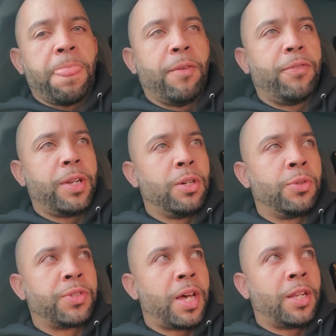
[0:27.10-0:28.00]

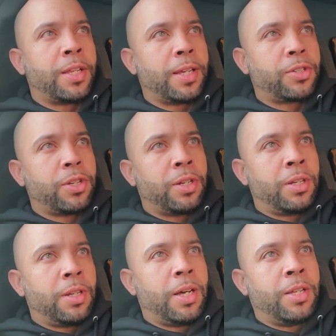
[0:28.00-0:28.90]
videos on
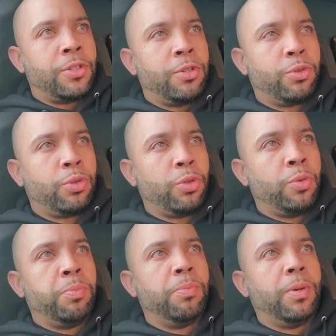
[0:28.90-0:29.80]
addiction on YouTube.